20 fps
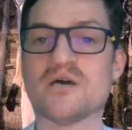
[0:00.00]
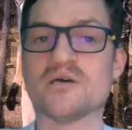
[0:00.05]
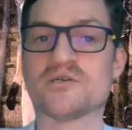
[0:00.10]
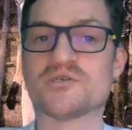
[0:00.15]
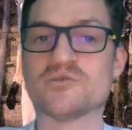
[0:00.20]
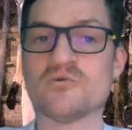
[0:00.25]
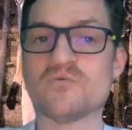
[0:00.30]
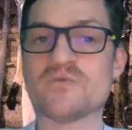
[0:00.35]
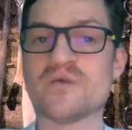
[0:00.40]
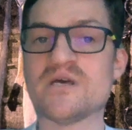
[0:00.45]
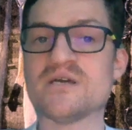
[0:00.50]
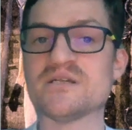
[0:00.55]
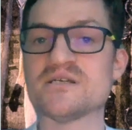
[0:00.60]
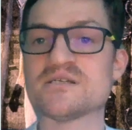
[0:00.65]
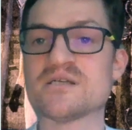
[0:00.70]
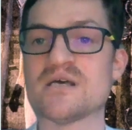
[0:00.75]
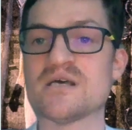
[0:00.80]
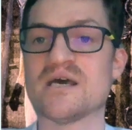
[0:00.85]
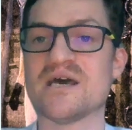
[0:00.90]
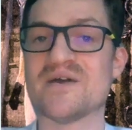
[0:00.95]

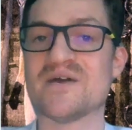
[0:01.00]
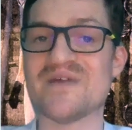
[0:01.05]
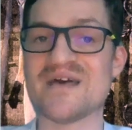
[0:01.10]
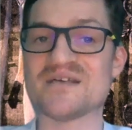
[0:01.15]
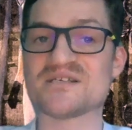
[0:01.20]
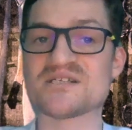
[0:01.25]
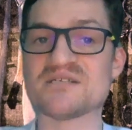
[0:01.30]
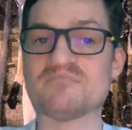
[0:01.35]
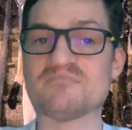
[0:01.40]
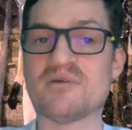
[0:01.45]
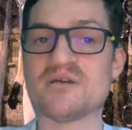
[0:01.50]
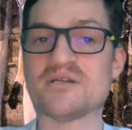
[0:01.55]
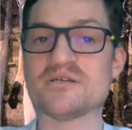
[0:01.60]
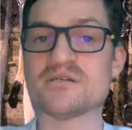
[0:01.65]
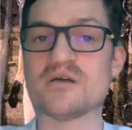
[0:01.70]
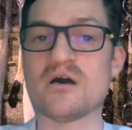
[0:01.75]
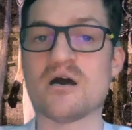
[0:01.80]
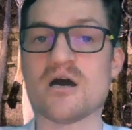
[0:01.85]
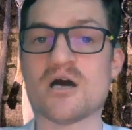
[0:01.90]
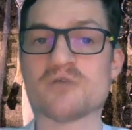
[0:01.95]
donated an estimated
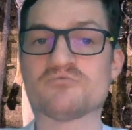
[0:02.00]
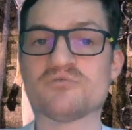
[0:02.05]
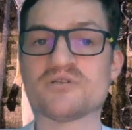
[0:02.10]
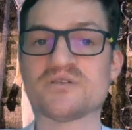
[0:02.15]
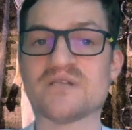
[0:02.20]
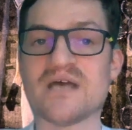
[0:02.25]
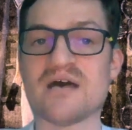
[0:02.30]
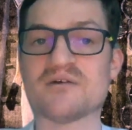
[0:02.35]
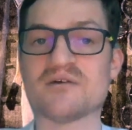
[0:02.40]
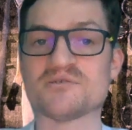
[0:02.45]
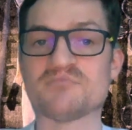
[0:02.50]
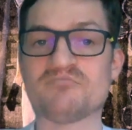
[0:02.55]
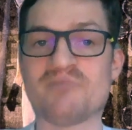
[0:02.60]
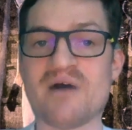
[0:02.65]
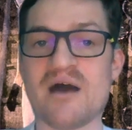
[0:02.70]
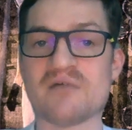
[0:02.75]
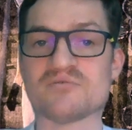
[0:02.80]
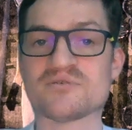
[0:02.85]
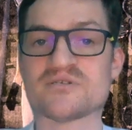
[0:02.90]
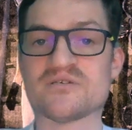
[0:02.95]

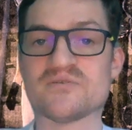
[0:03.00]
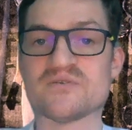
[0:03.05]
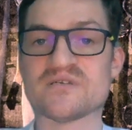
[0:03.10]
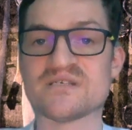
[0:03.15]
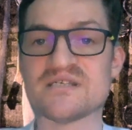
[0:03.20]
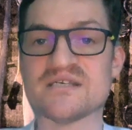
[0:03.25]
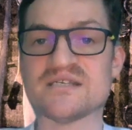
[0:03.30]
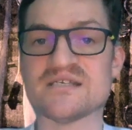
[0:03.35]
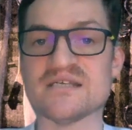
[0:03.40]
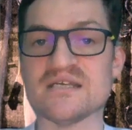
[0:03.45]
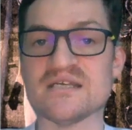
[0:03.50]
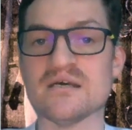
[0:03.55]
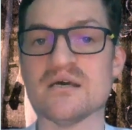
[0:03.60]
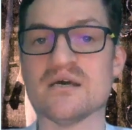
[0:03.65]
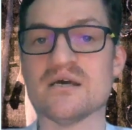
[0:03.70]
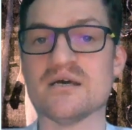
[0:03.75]
£100,000 to the city,